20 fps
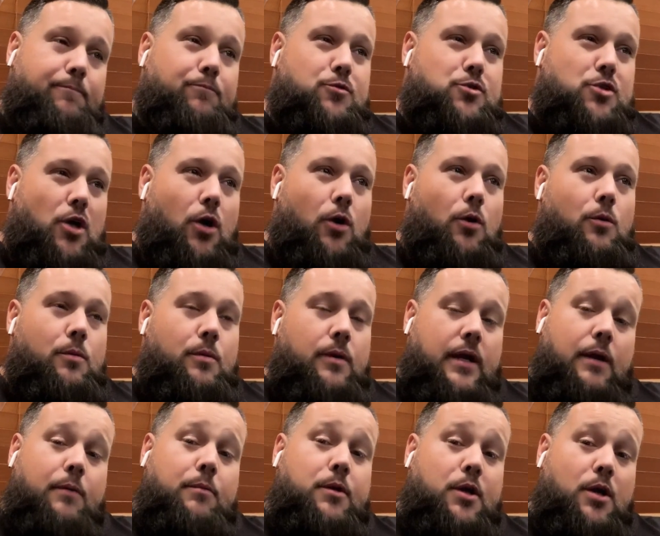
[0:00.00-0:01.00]
So
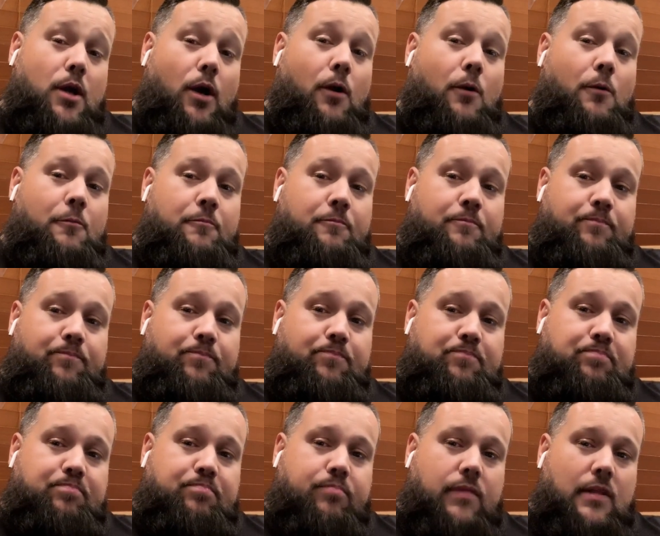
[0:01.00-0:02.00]
here we go.
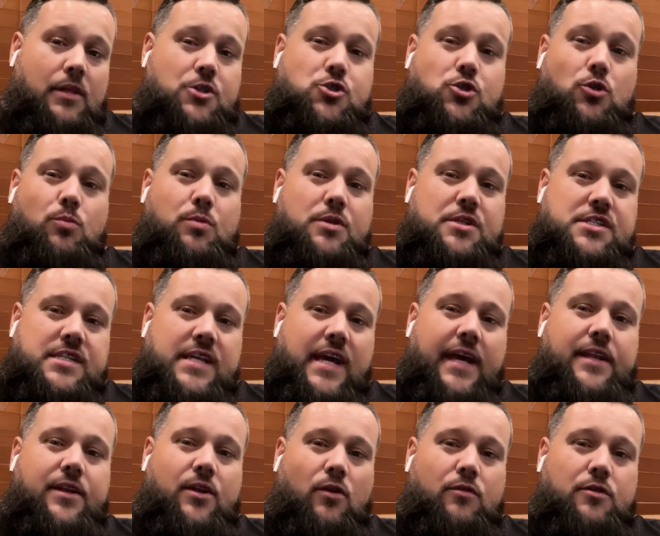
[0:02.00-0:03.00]
The sun was
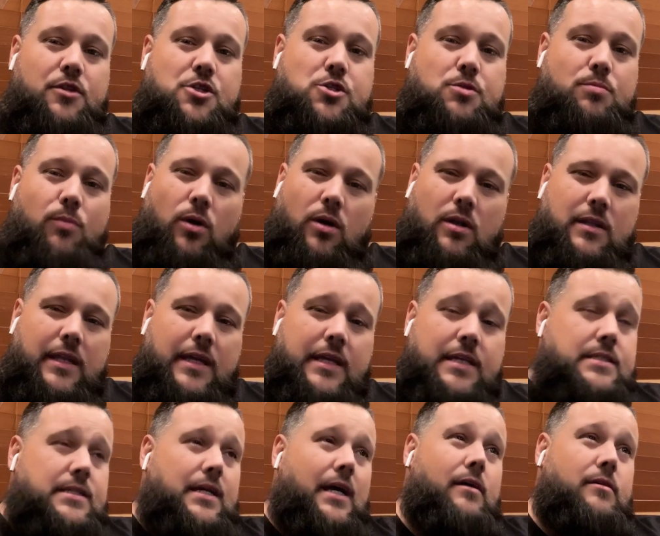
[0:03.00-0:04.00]
setting over the small
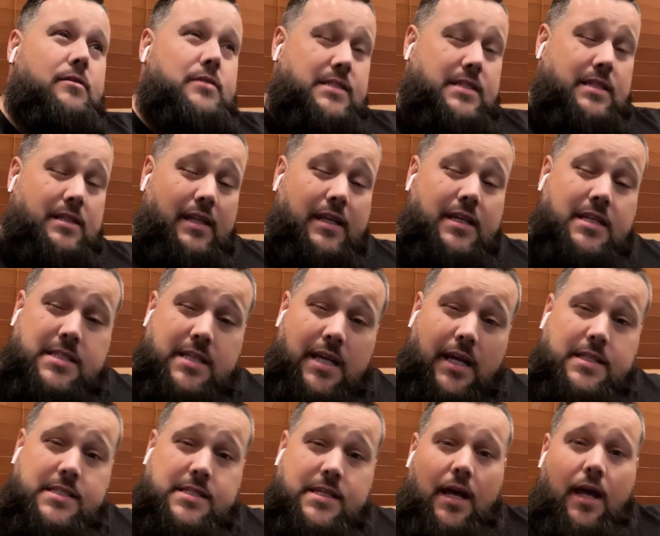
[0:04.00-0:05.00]

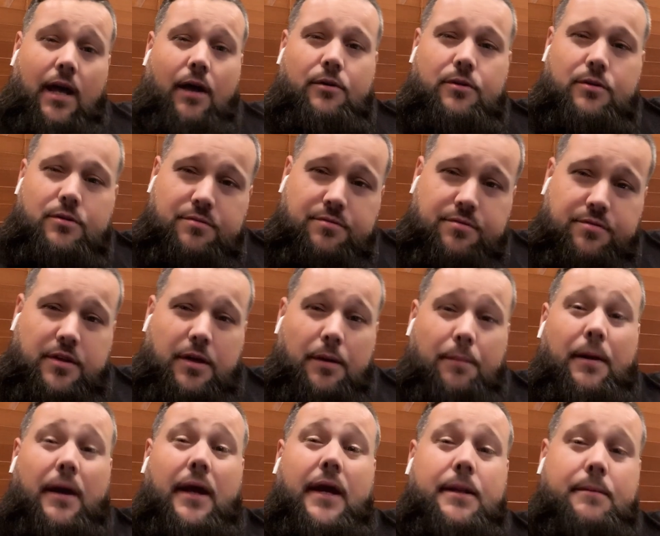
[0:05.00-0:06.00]
lakeside town of
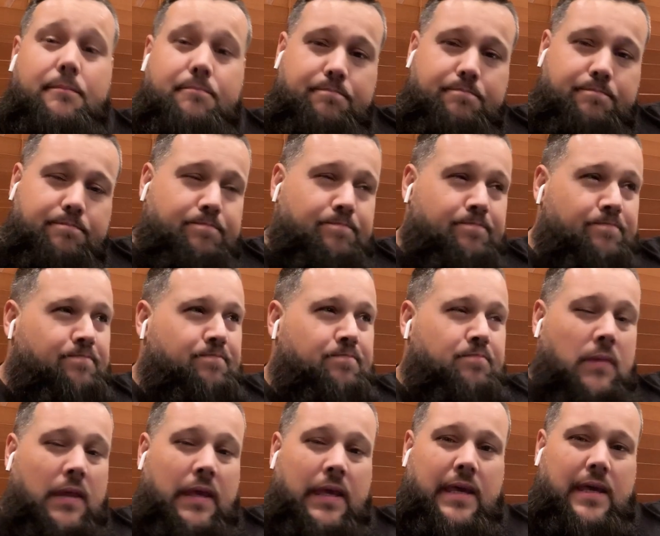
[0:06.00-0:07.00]
Capernaum,
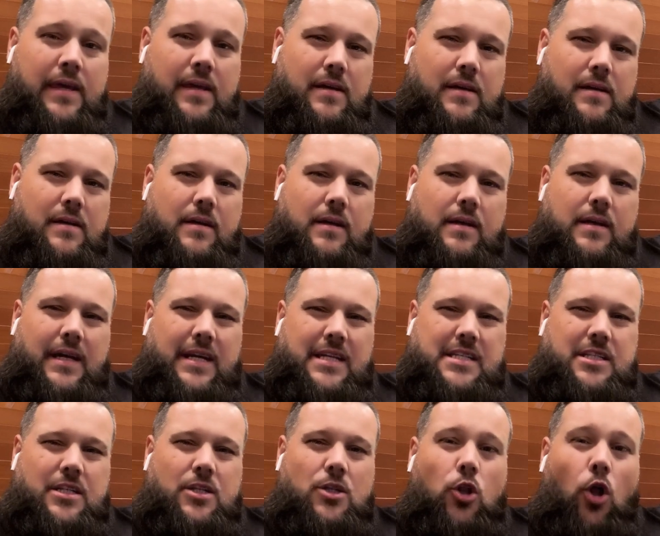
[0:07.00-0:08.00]

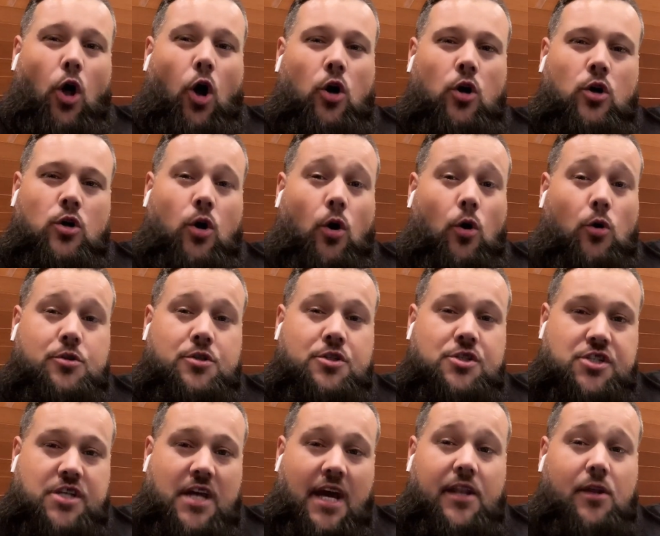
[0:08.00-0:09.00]
casting long golden
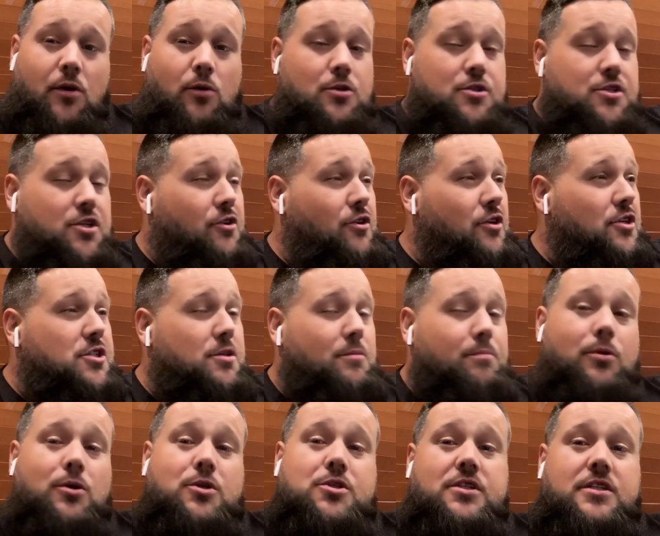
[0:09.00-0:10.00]
shadows across the
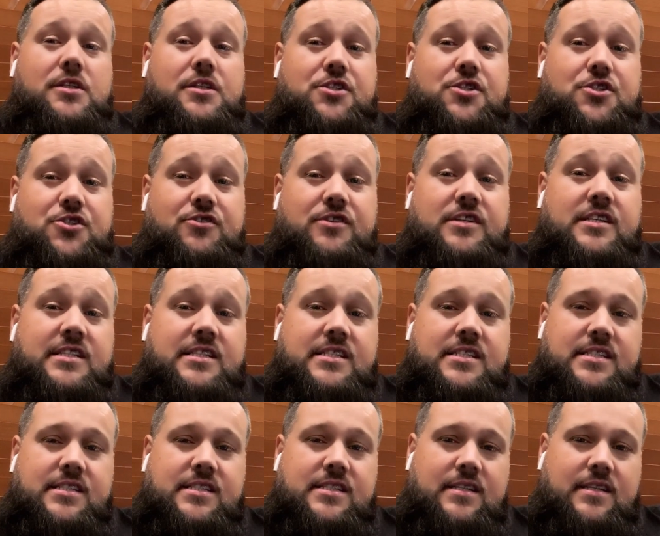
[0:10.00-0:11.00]
bustling
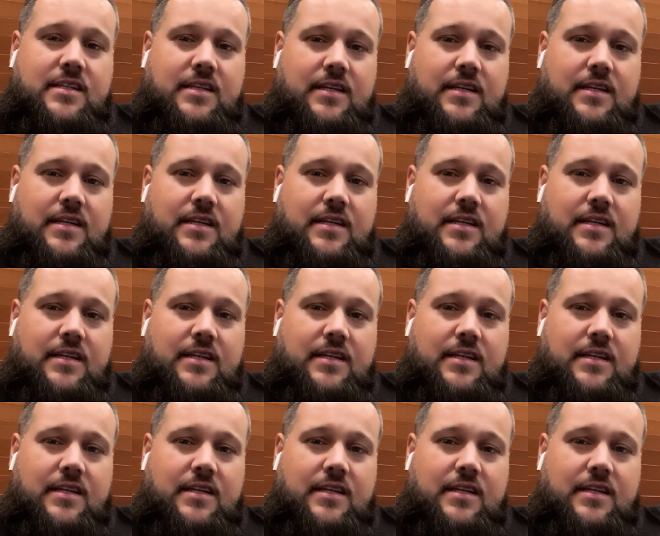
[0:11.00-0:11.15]
streets.